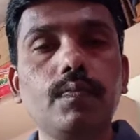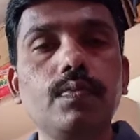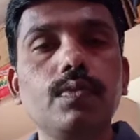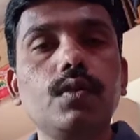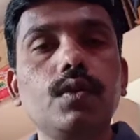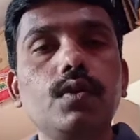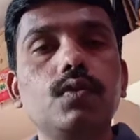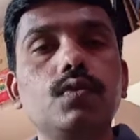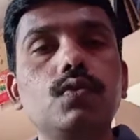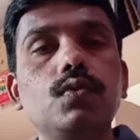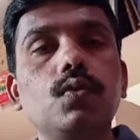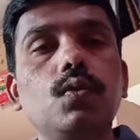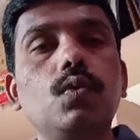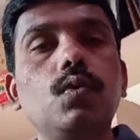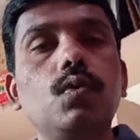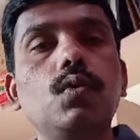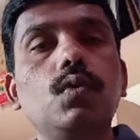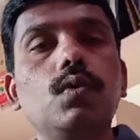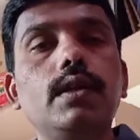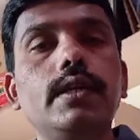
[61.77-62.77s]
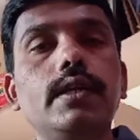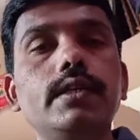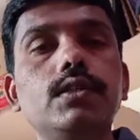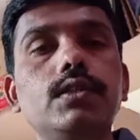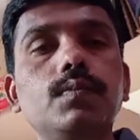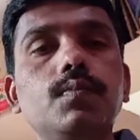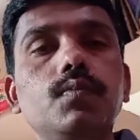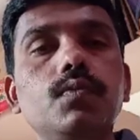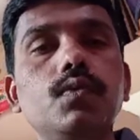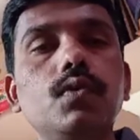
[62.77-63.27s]
So let's
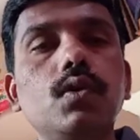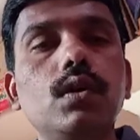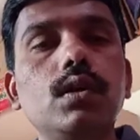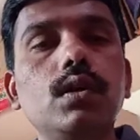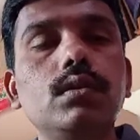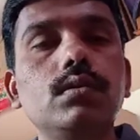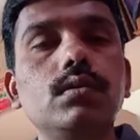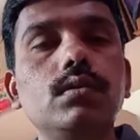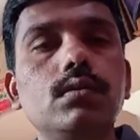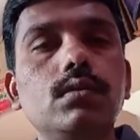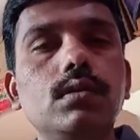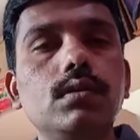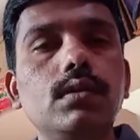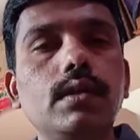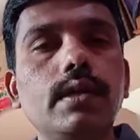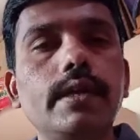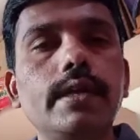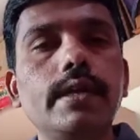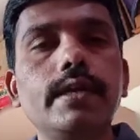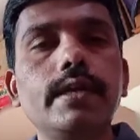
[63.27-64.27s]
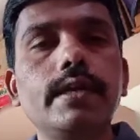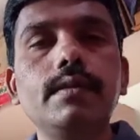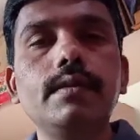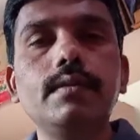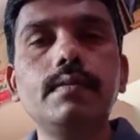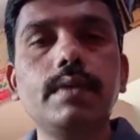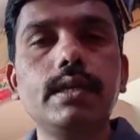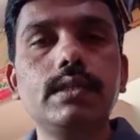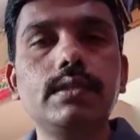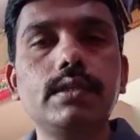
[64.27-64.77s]
move on. Again,
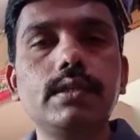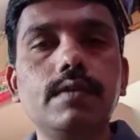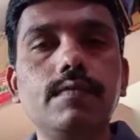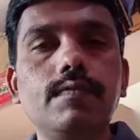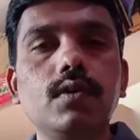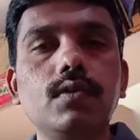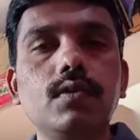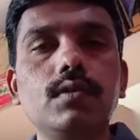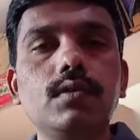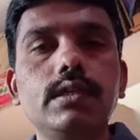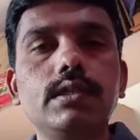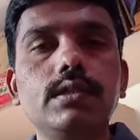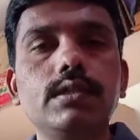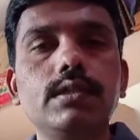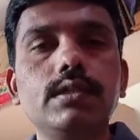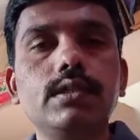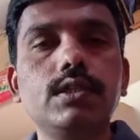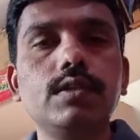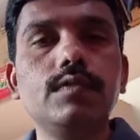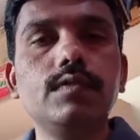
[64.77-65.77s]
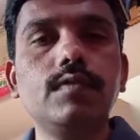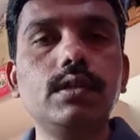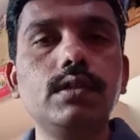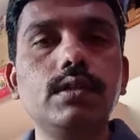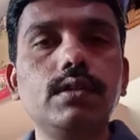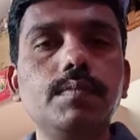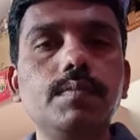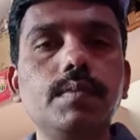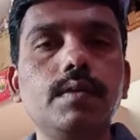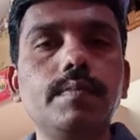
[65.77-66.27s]
myself, Dr. S.D. Chauhan,
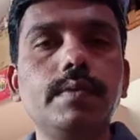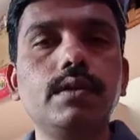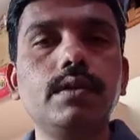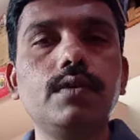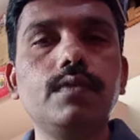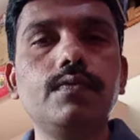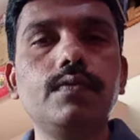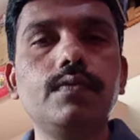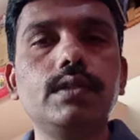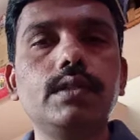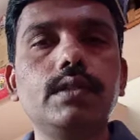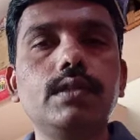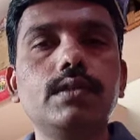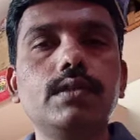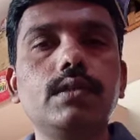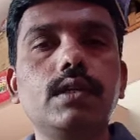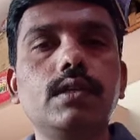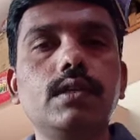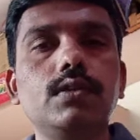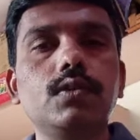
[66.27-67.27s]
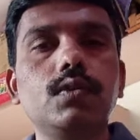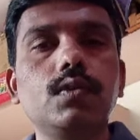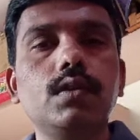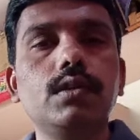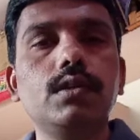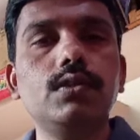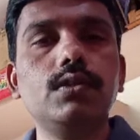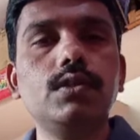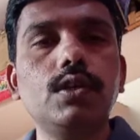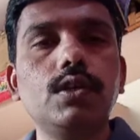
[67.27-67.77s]
Department of Physics, Adarsh College,
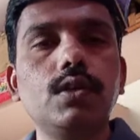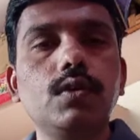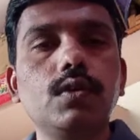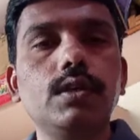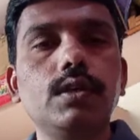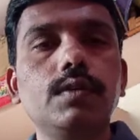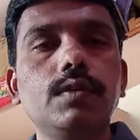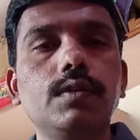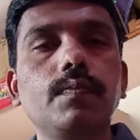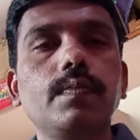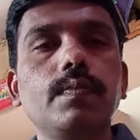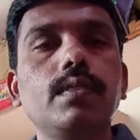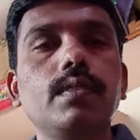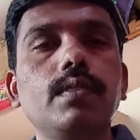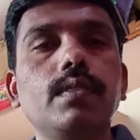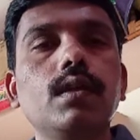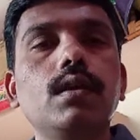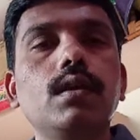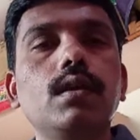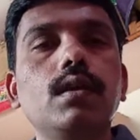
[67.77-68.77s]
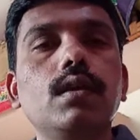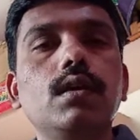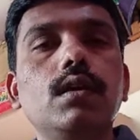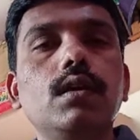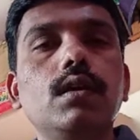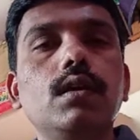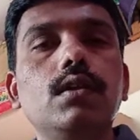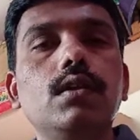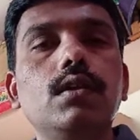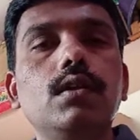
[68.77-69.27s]
Singoli.
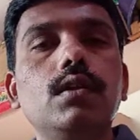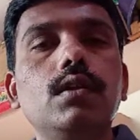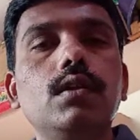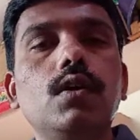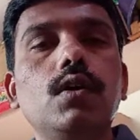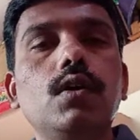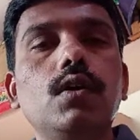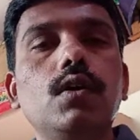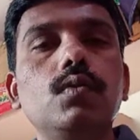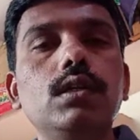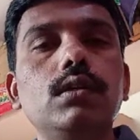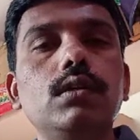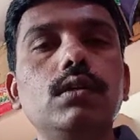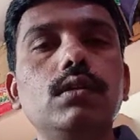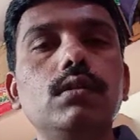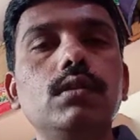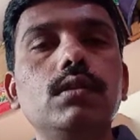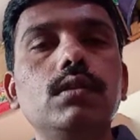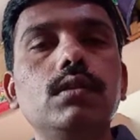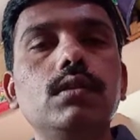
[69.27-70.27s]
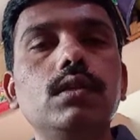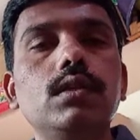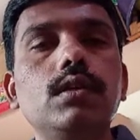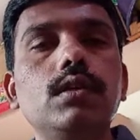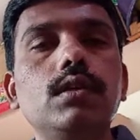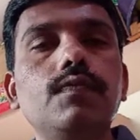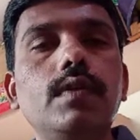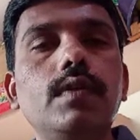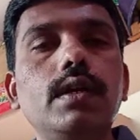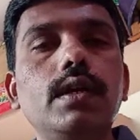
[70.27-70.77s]
Now, here the
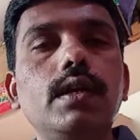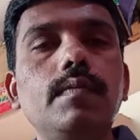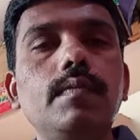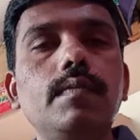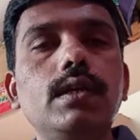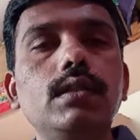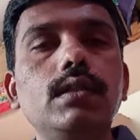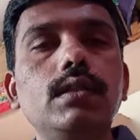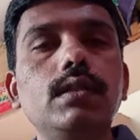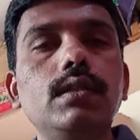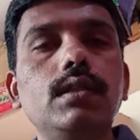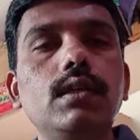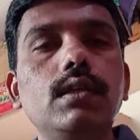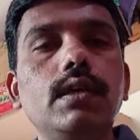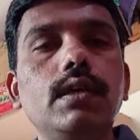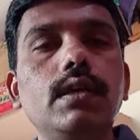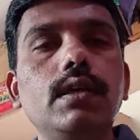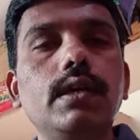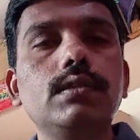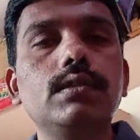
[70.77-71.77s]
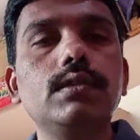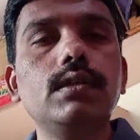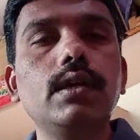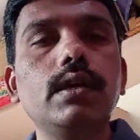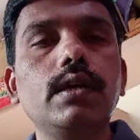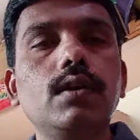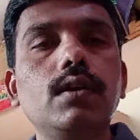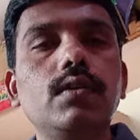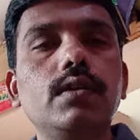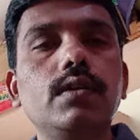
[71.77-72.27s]
fundamental thing, as I
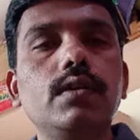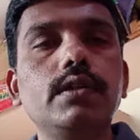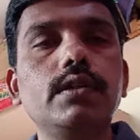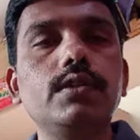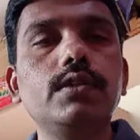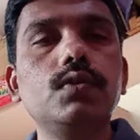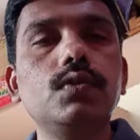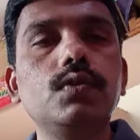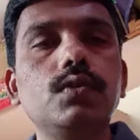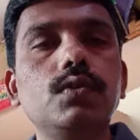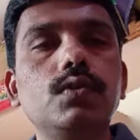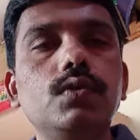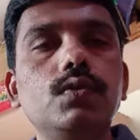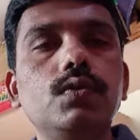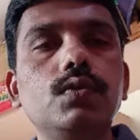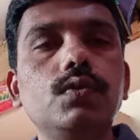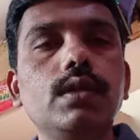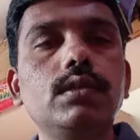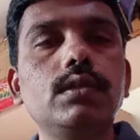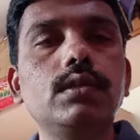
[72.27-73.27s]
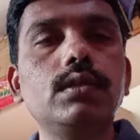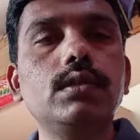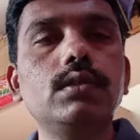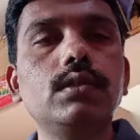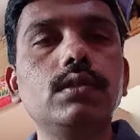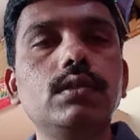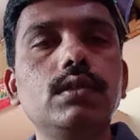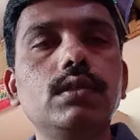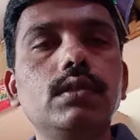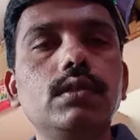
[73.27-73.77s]
already told you, that in
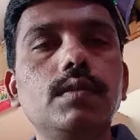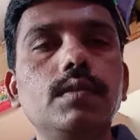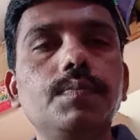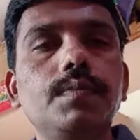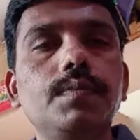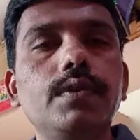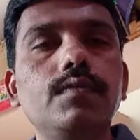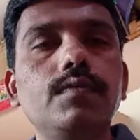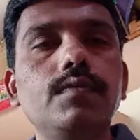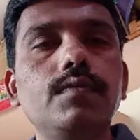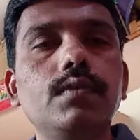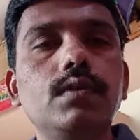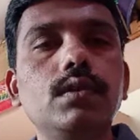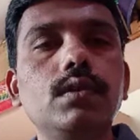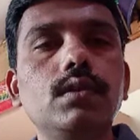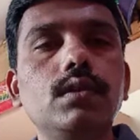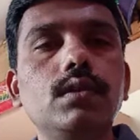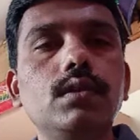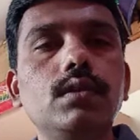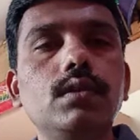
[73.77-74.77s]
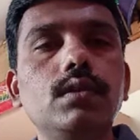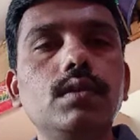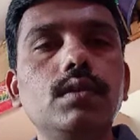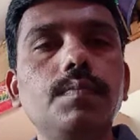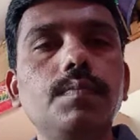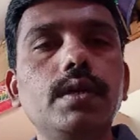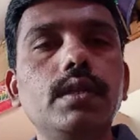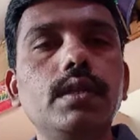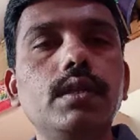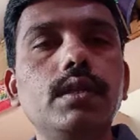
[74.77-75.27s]
the
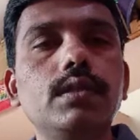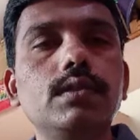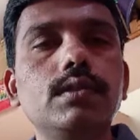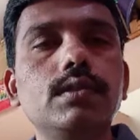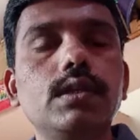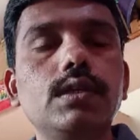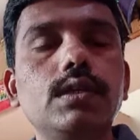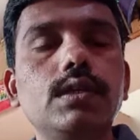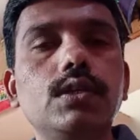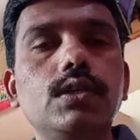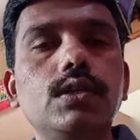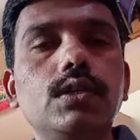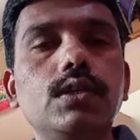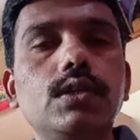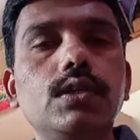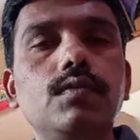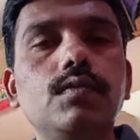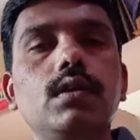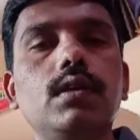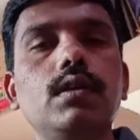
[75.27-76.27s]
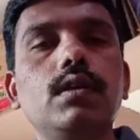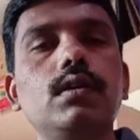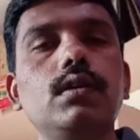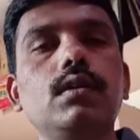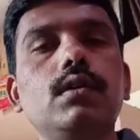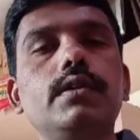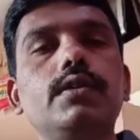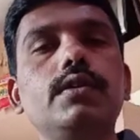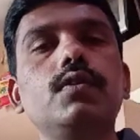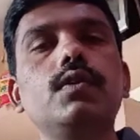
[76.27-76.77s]
beginning session,
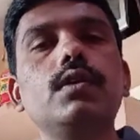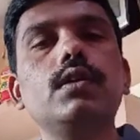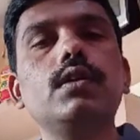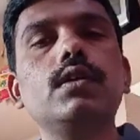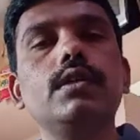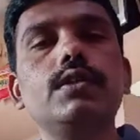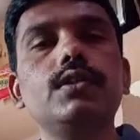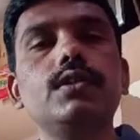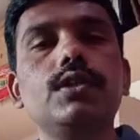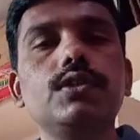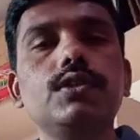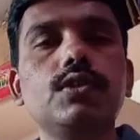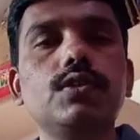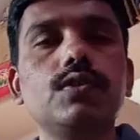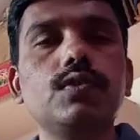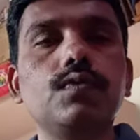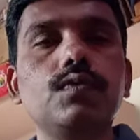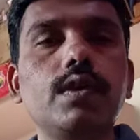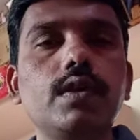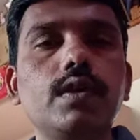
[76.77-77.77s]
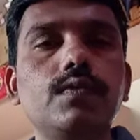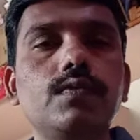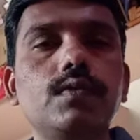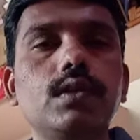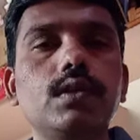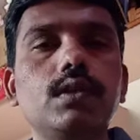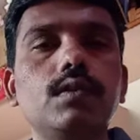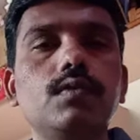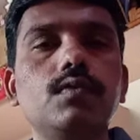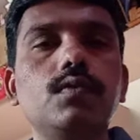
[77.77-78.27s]
introductory sessions, we have seen
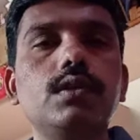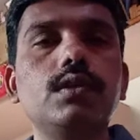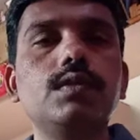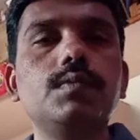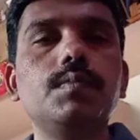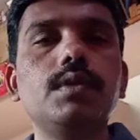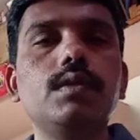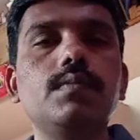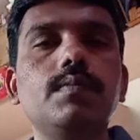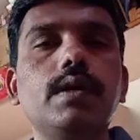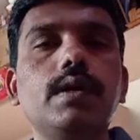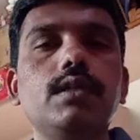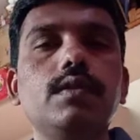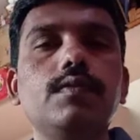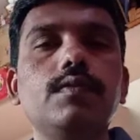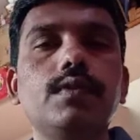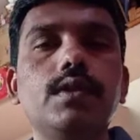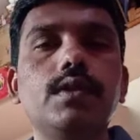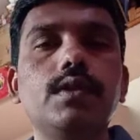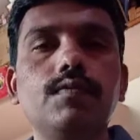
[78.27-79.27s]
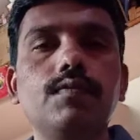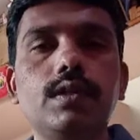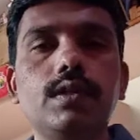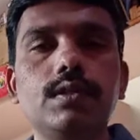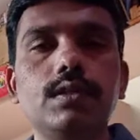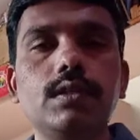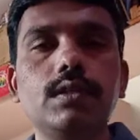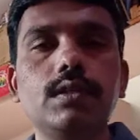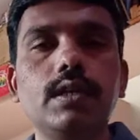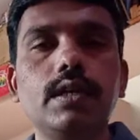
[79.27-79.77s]
what is mean by the frequency
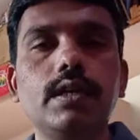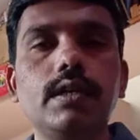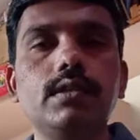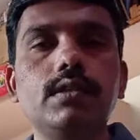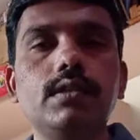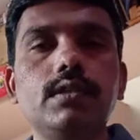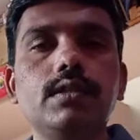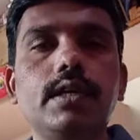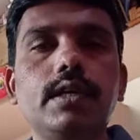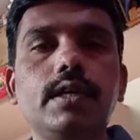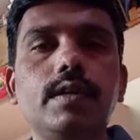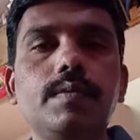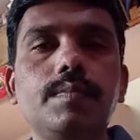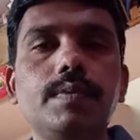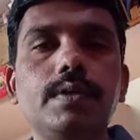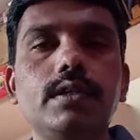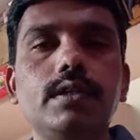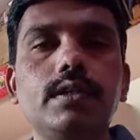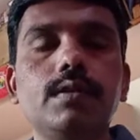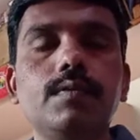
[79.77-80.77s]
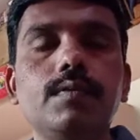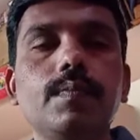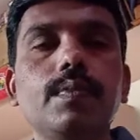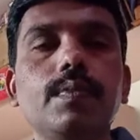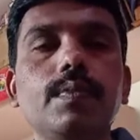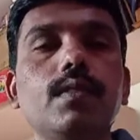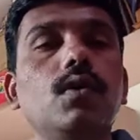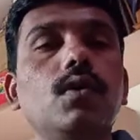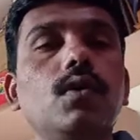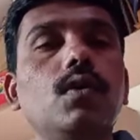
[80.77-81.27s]
and the time period.
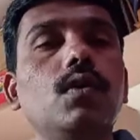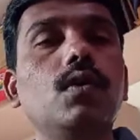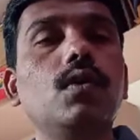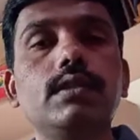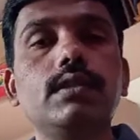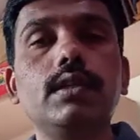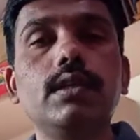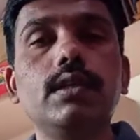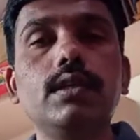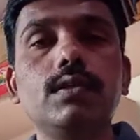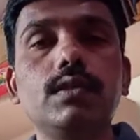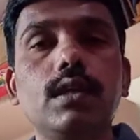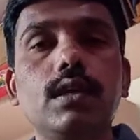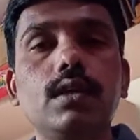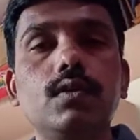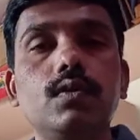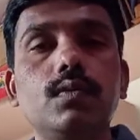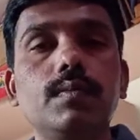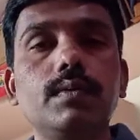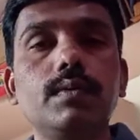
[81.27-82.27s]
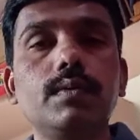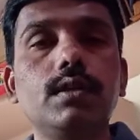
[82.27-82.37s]
All that things are to be there.